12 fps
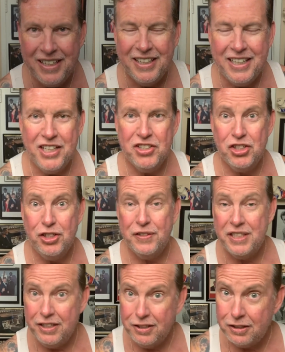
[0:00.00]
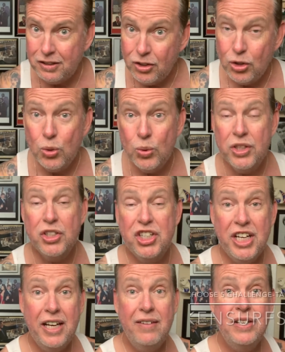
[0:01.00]
Ken Surfs here. We're in the
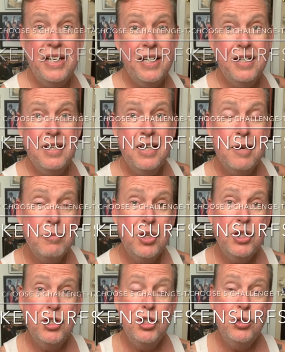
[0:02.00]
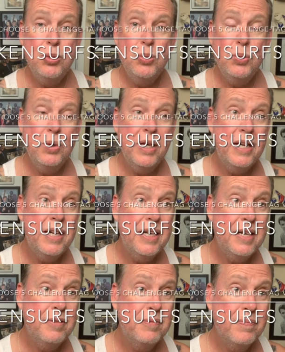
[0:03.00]
shaved in. I'm gonna do,
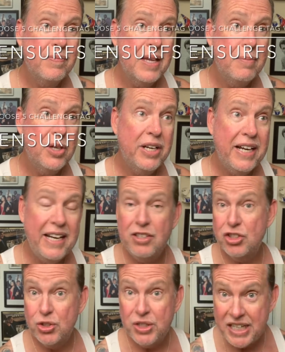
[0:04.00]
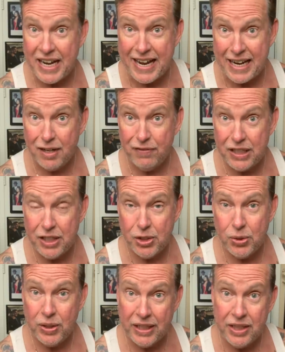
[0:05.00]
uh, I'm gonna answer a tag
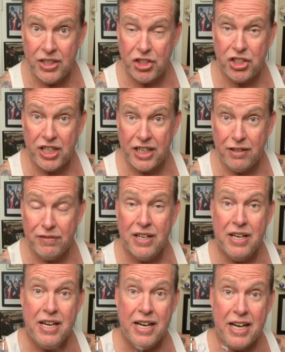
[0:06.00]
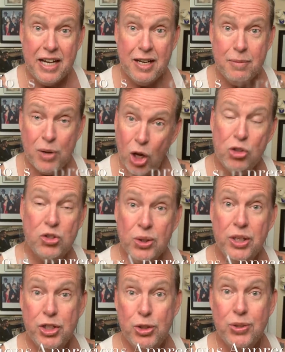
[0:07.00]
video in this shave, and I'm also
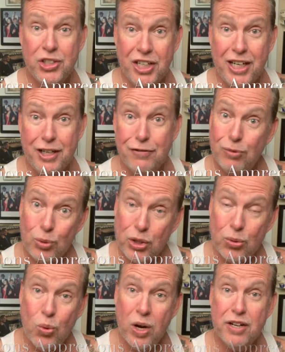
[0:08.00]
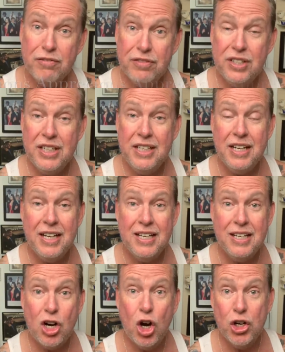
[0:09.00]
gonna do a shave with one of the
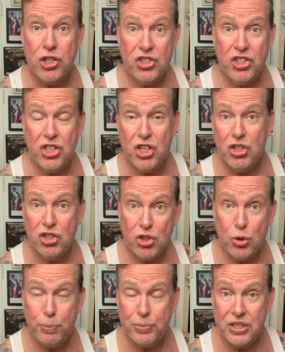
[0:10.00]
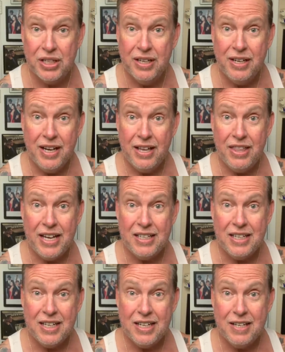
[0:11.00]
uh, artisan soaps
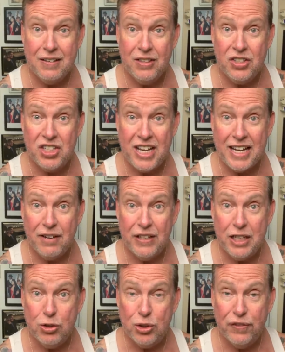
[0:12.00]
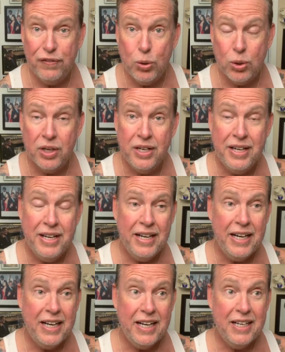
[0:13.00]
that uh, this tag video is for.
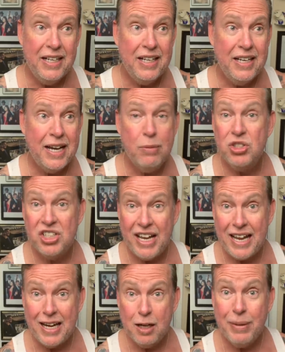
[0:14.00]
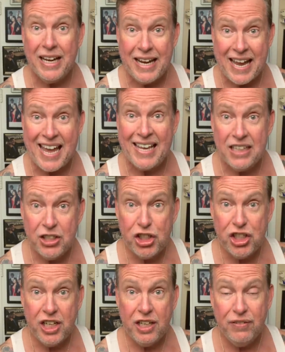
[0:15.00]
And uh, I was tagged by Atlas
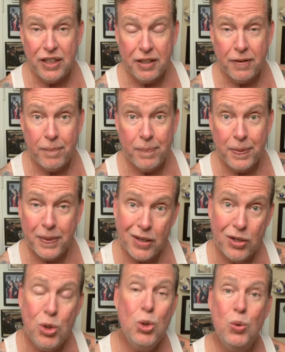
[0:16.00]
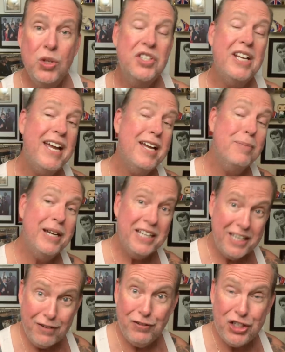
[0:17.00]
Shaving, who was tagged by
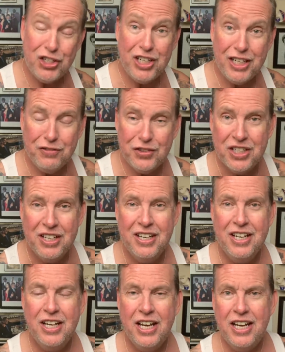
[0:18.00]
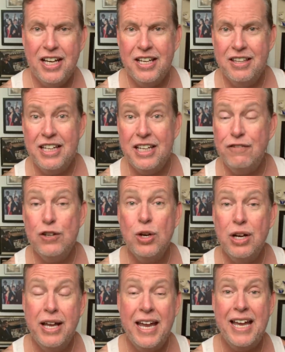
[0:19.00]
Kevi Shaves, uh, that if
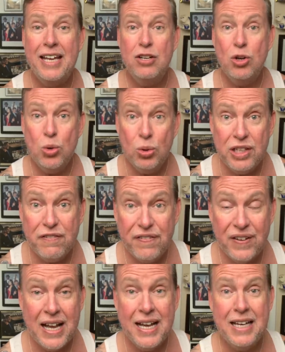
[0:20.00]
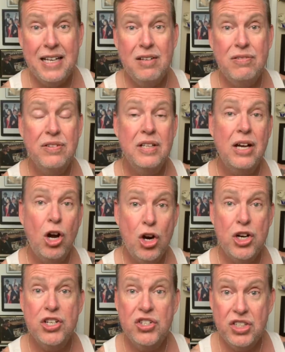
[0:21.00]
you had only five
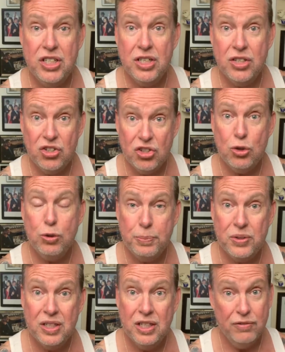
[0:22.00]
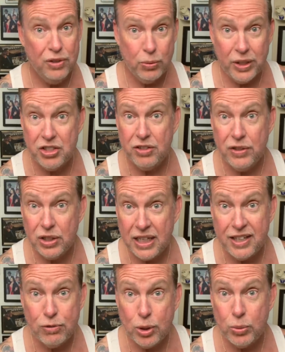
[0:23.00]
artisan soaps for the rest of your
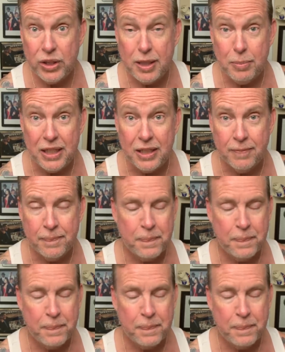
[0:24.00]
life, what would they be?